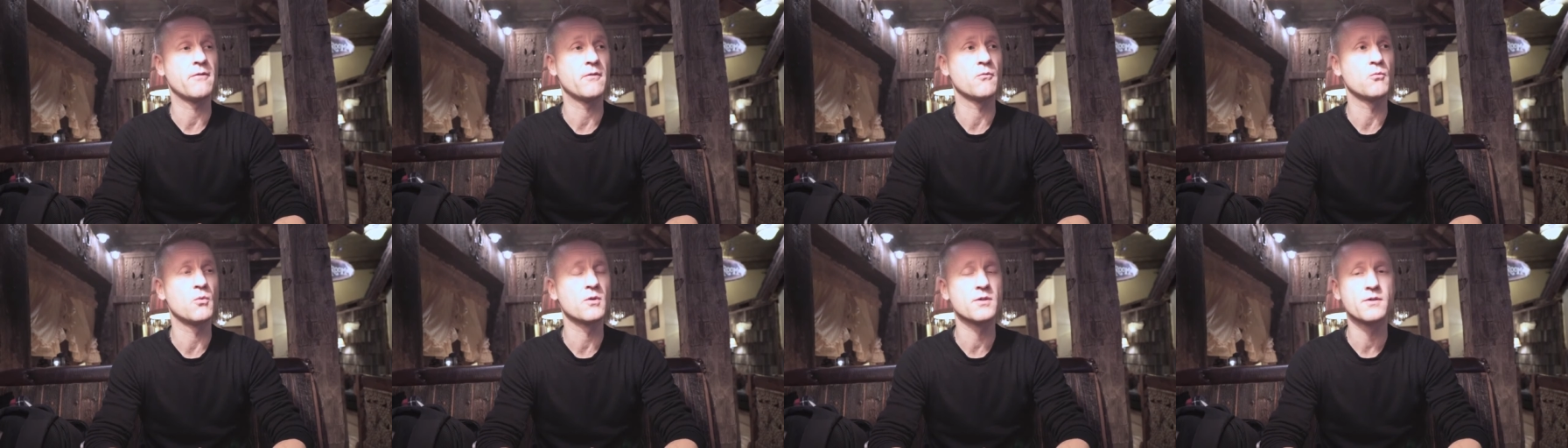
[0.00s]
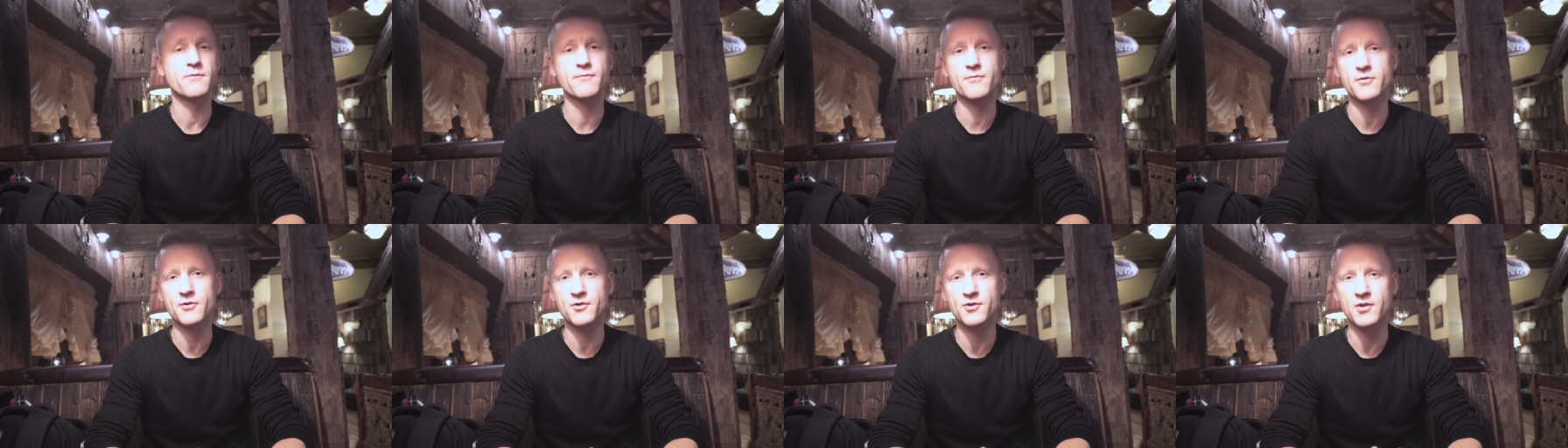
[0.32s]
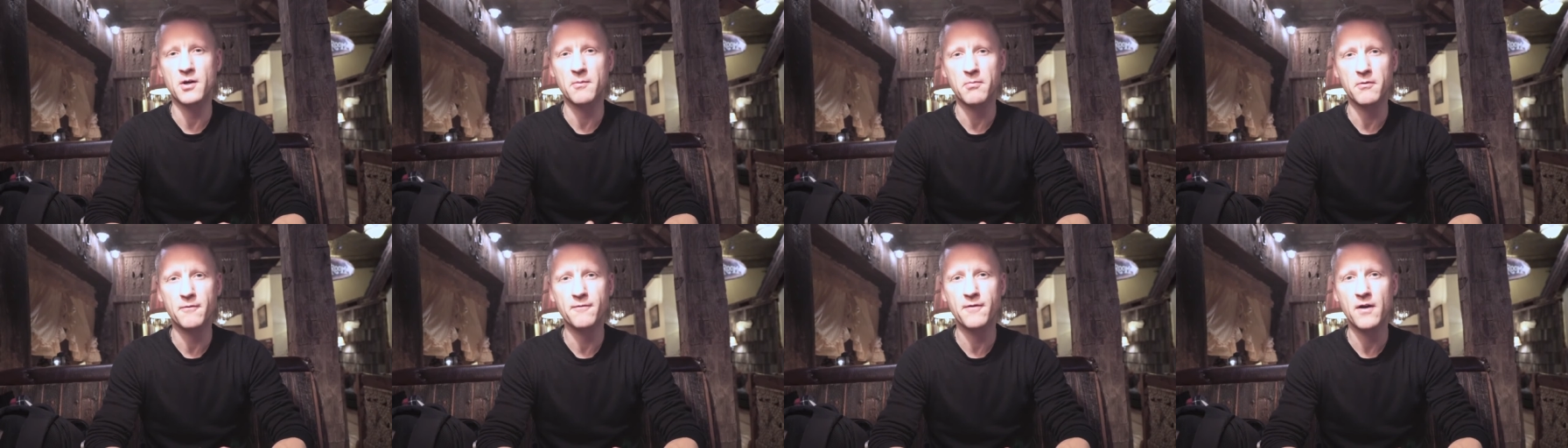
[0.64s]
if it wasn't for
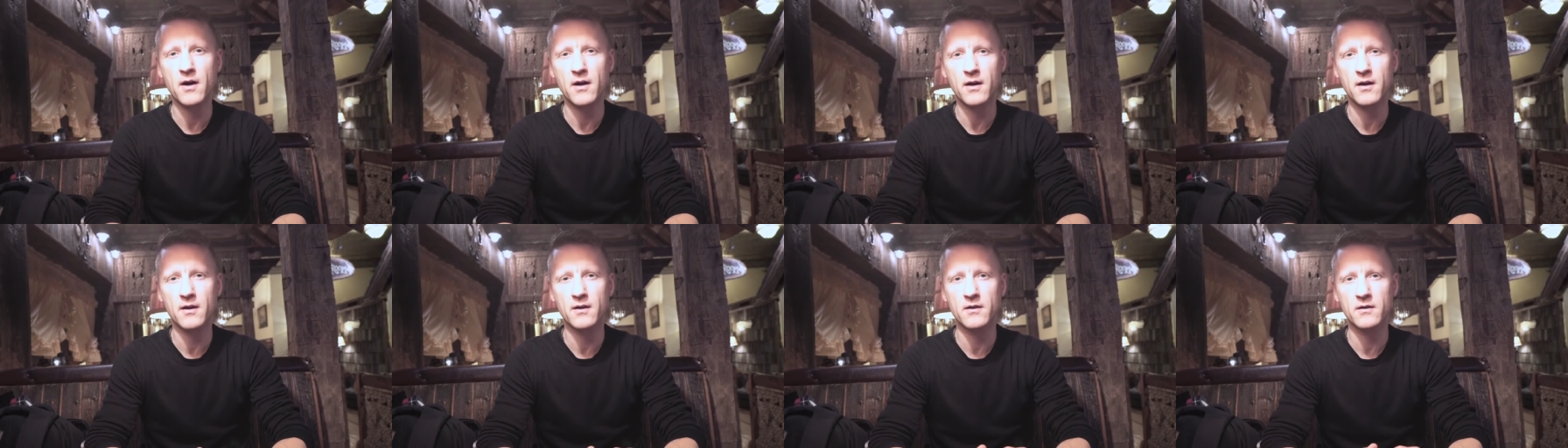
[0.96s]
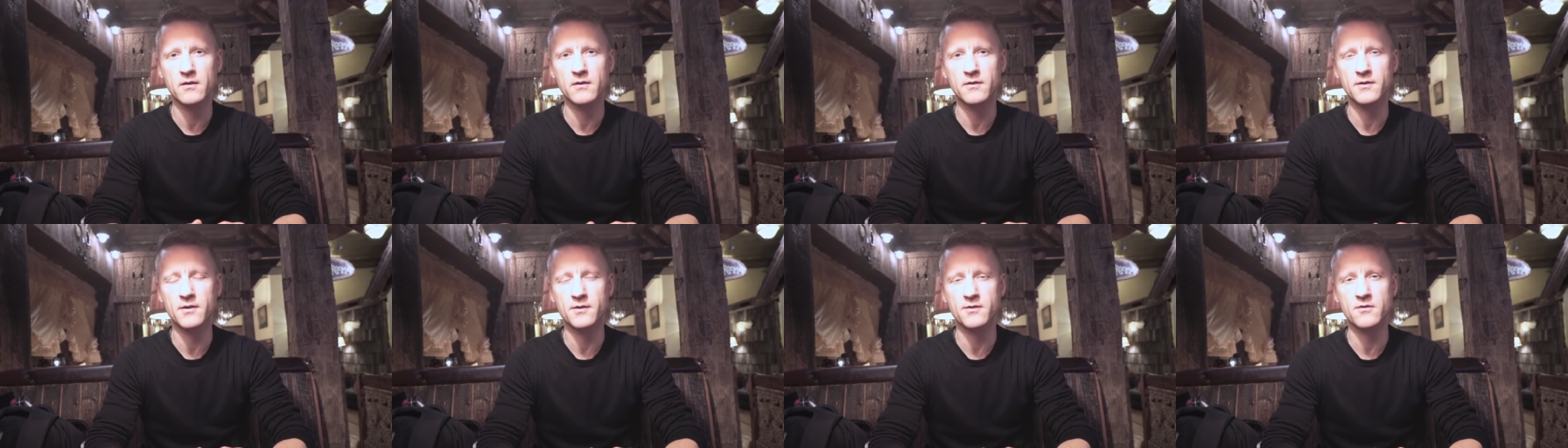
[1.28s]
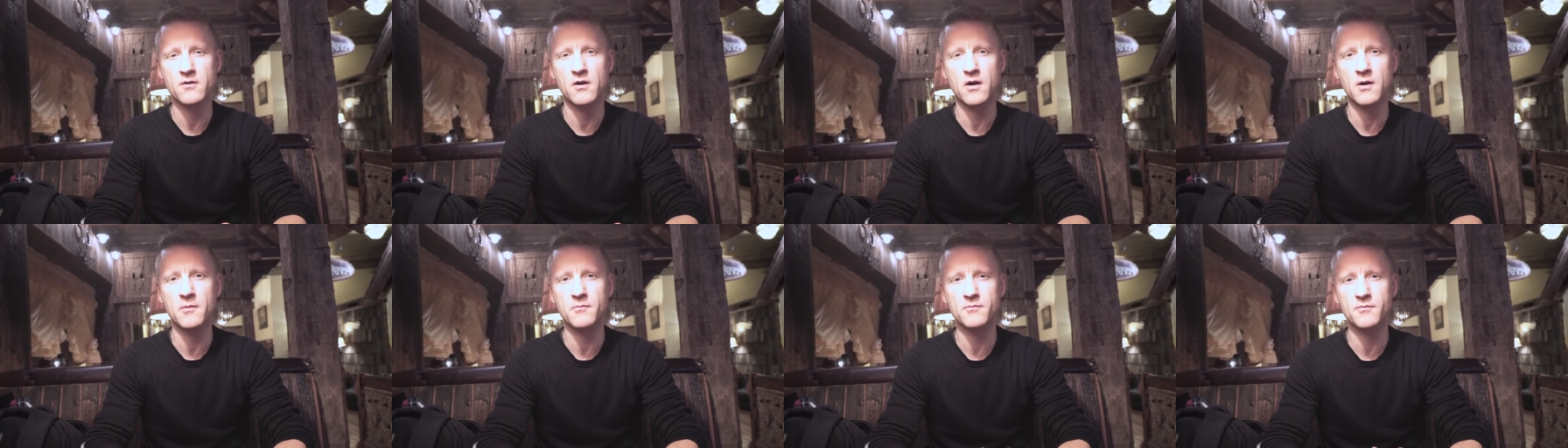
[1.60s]

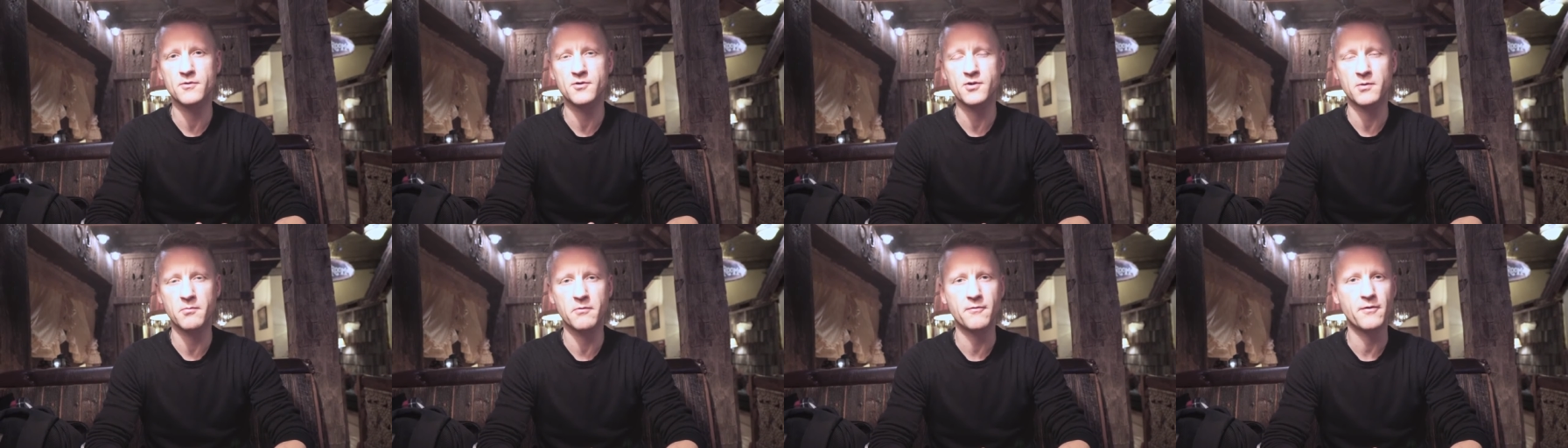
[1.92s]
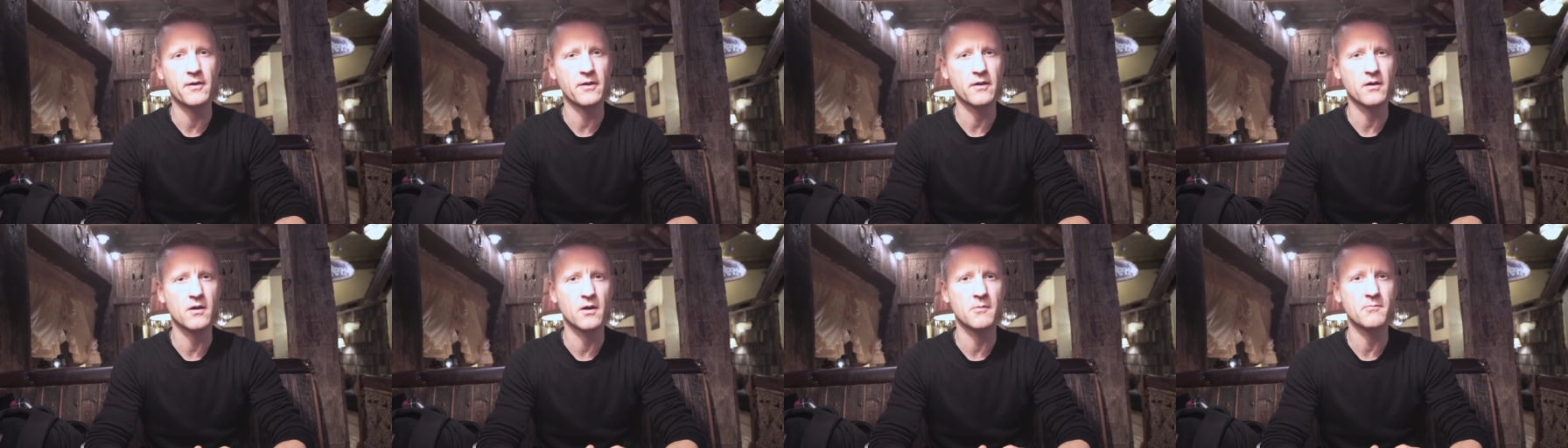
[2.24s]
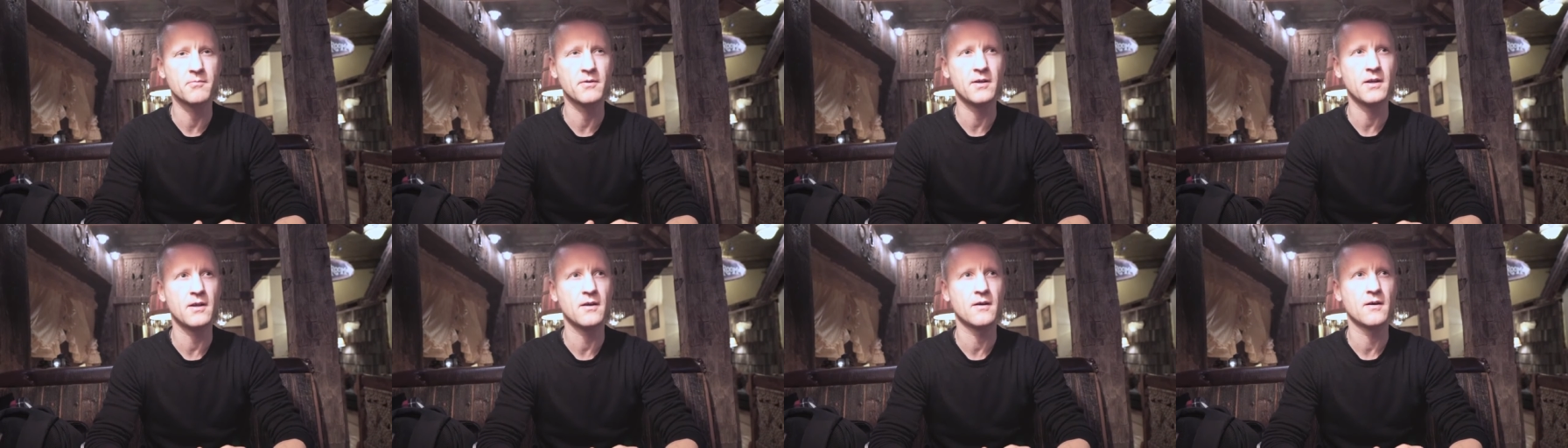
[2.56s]
Shopify.com, Shopify the
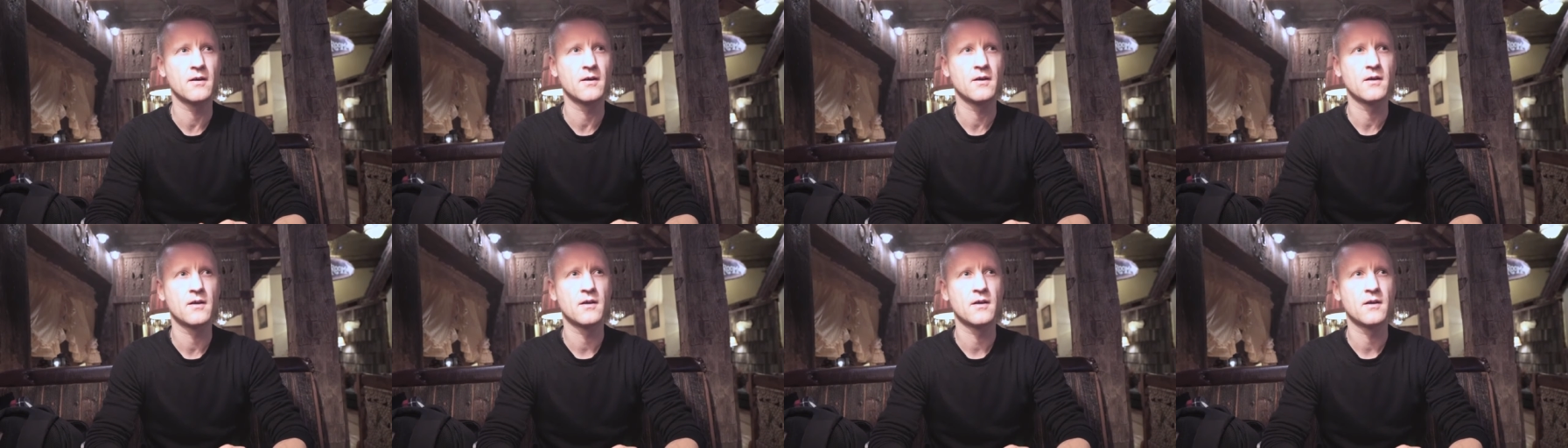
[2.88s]
company,